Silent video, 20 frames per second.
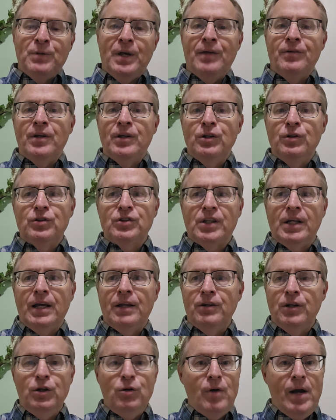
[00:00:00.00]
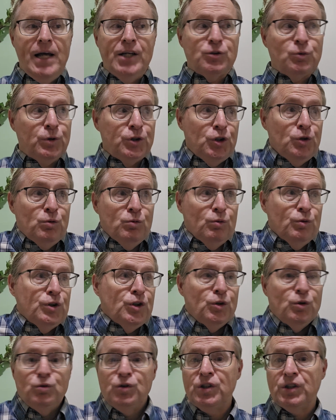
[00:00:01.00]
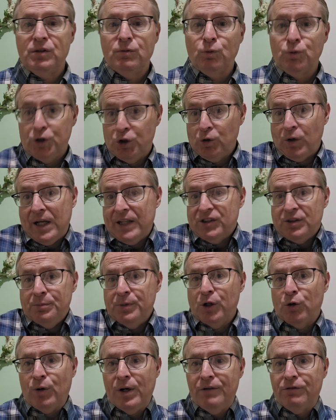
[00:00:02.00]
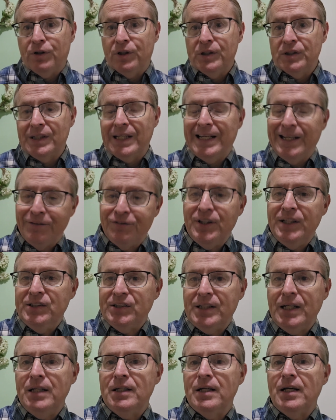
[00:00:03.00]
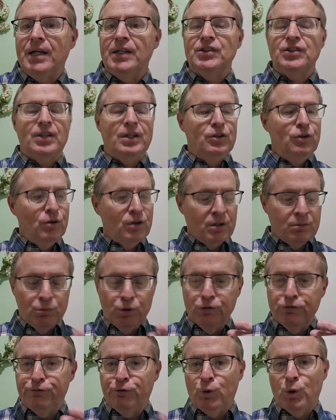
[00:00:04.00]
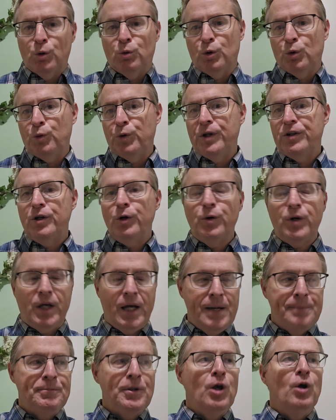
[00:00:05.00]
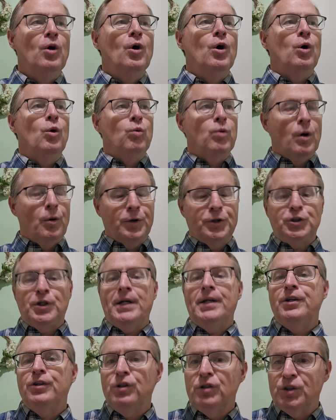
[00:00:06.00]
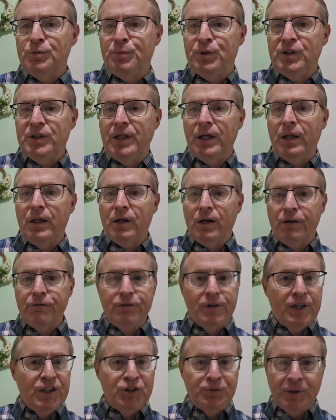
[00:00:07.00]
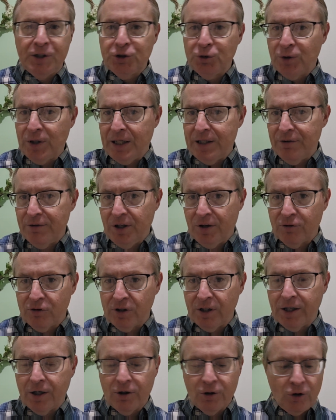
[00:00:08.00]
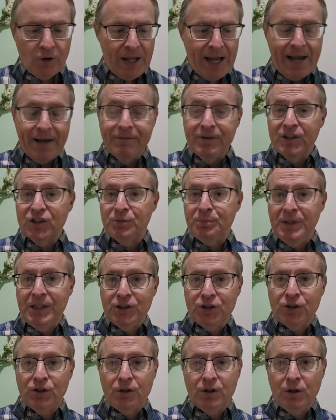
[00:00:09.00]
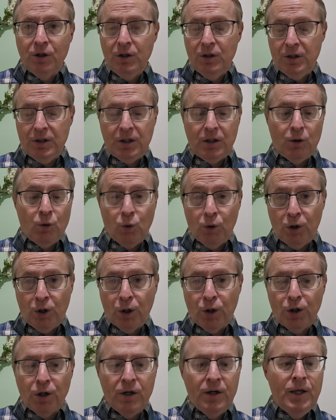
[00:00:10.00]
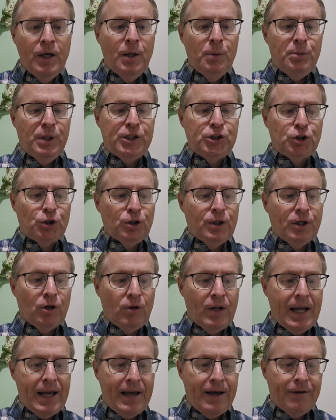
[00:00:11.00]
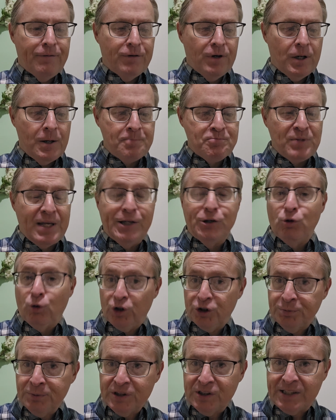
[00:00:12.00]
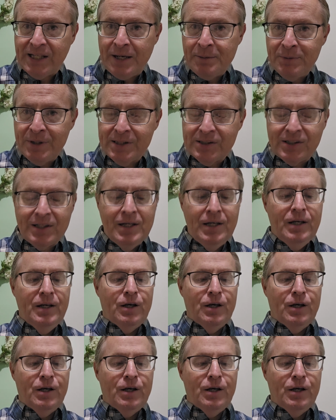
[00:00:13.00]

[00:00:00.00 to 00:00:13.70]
And then you ask, would you like to be a reference? And if they say yes, then you can move forward with, okay, well, what we're trying to do is put together a very special kind of cover letter. It'll have his picture or her picture. It'll have endorsement statements.